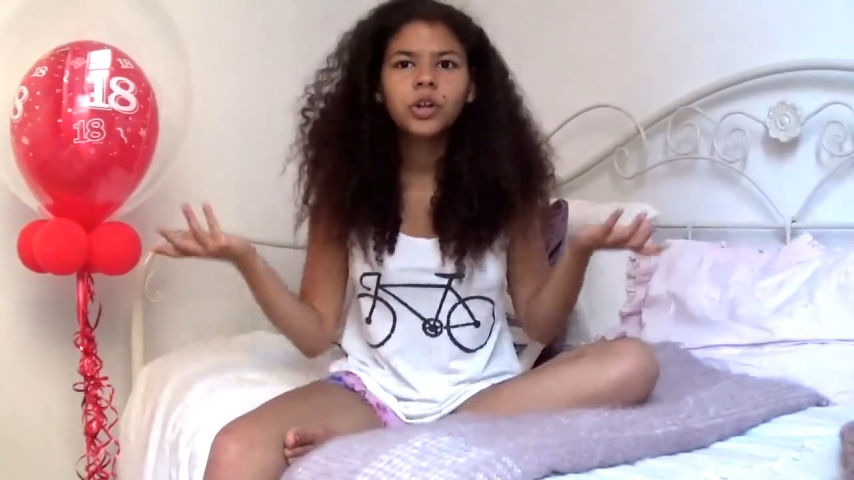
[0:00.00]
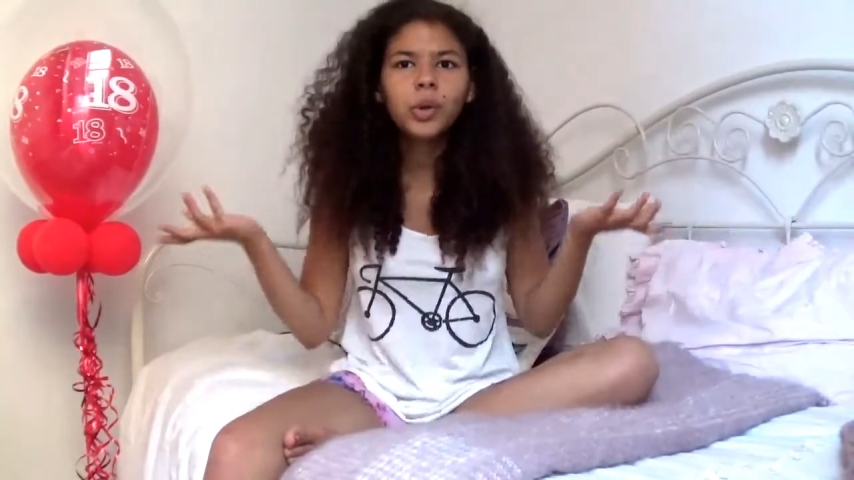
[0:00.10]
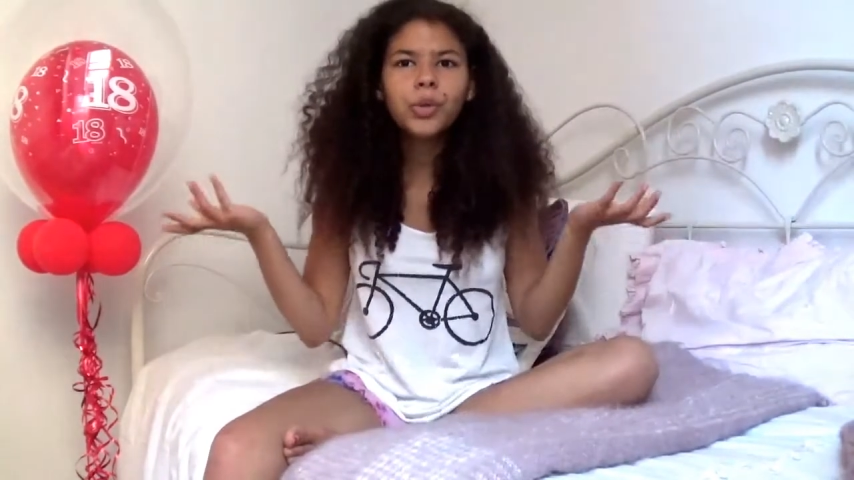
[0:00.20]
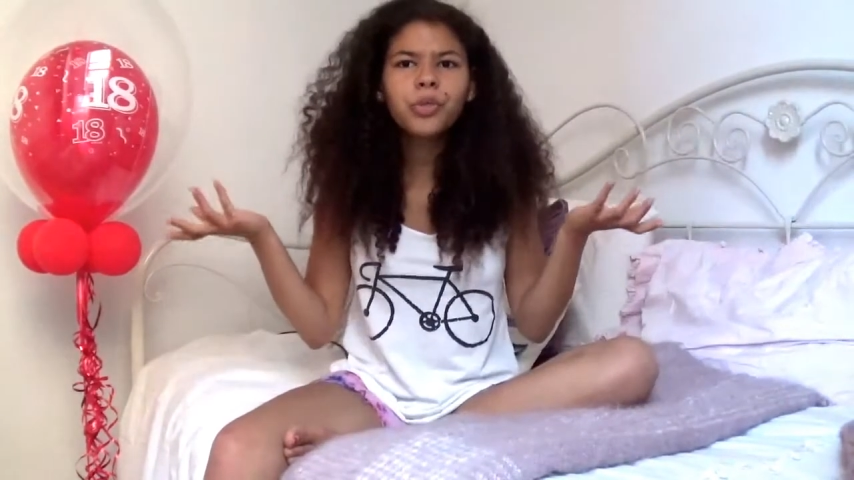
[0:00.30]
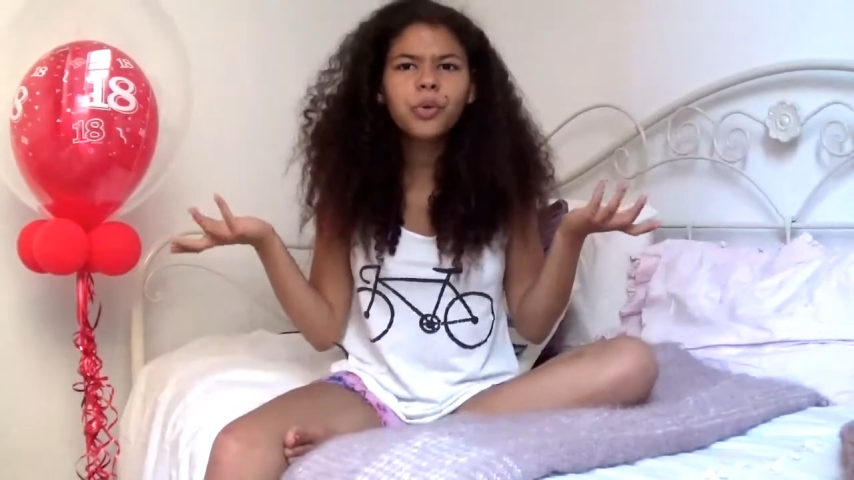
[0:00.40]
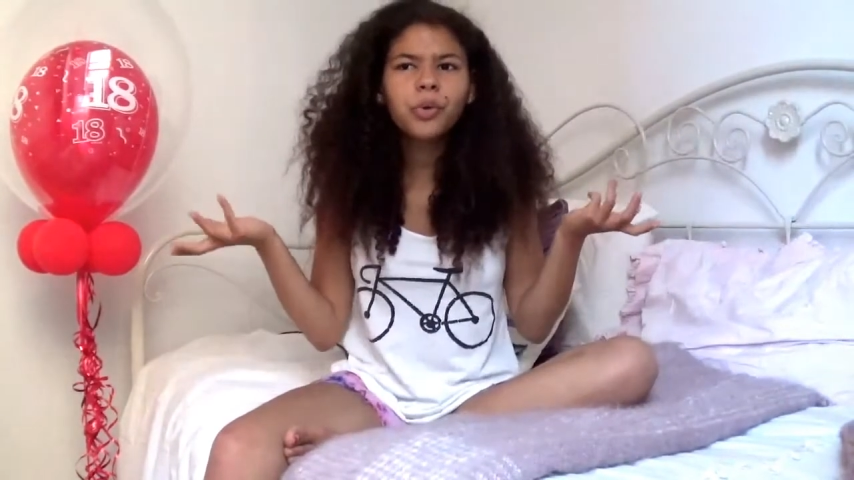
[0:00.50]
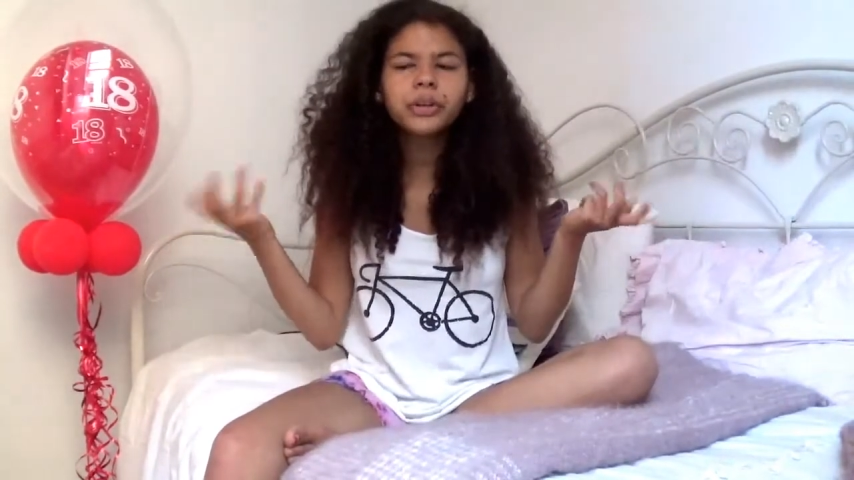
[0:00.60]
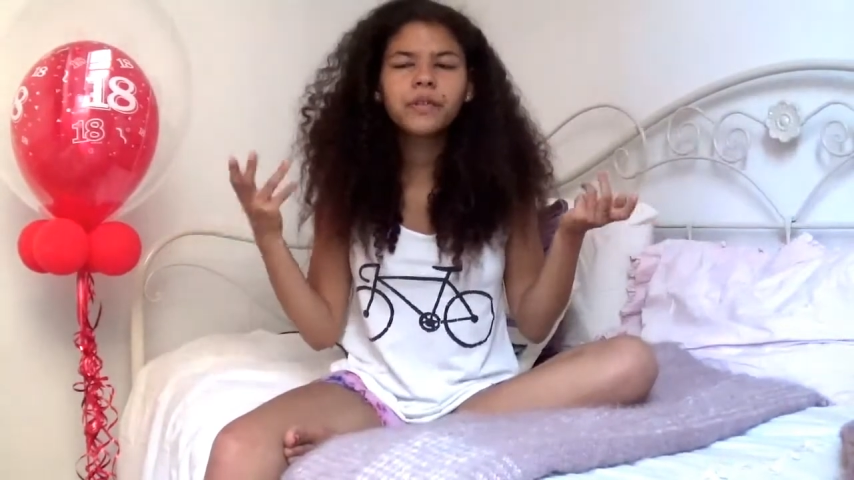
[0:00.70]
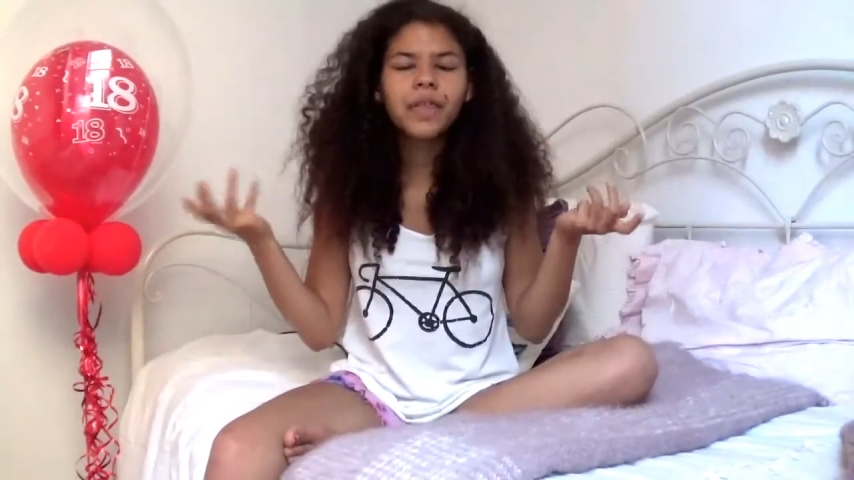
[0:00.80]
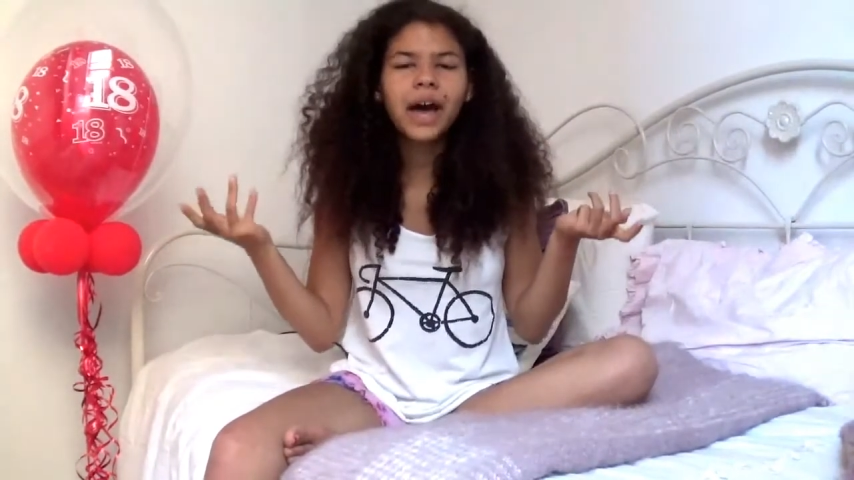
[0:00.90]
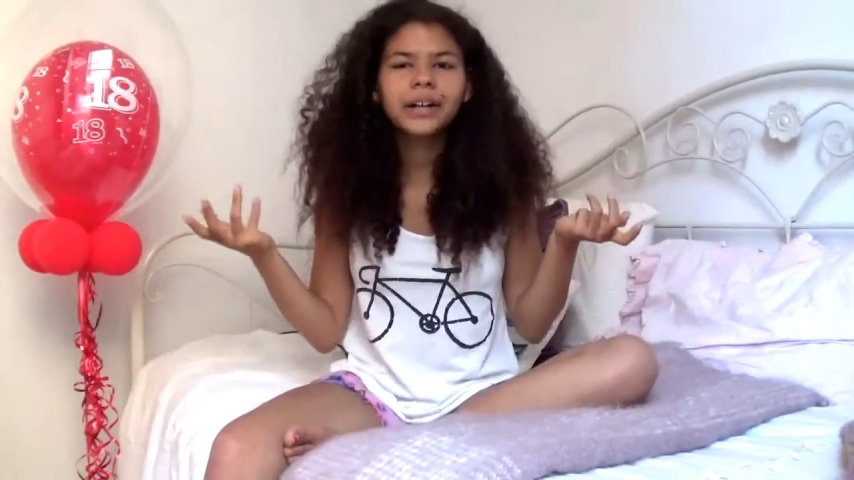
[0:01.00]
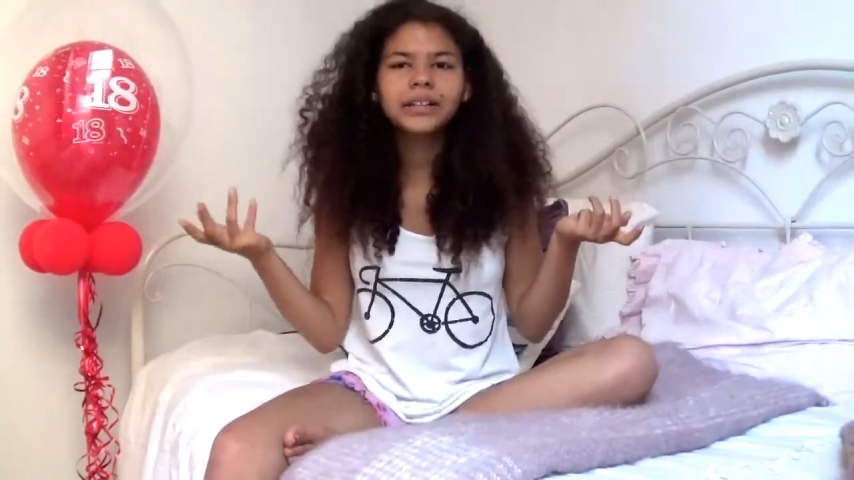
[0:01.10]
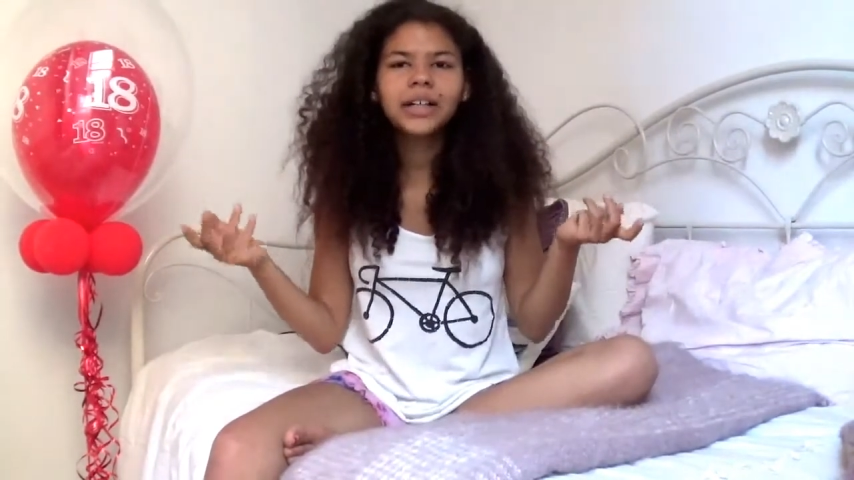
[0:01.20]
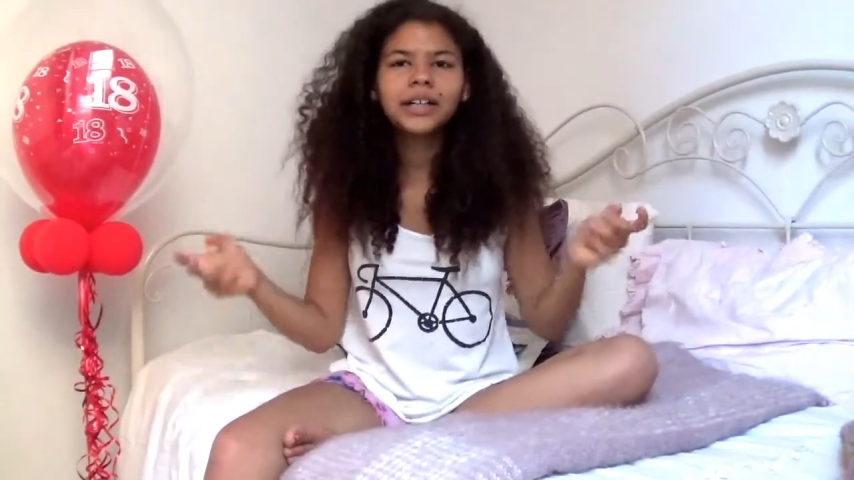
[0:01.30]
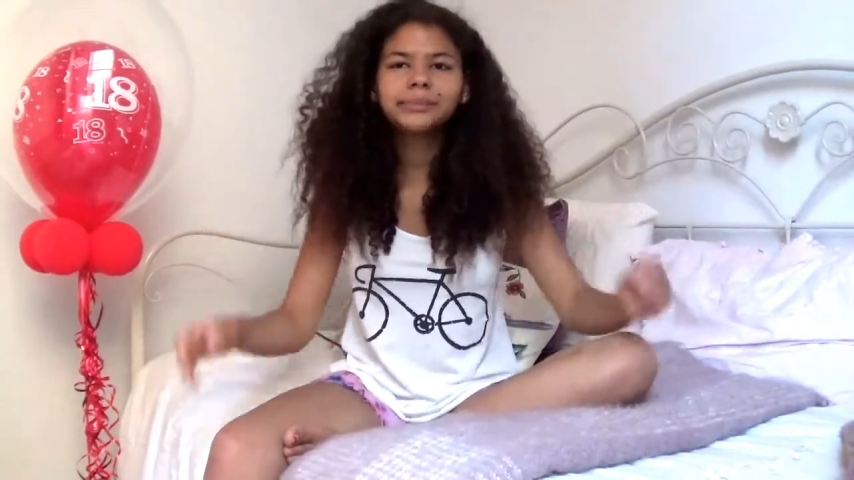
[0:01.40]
Who thought of that?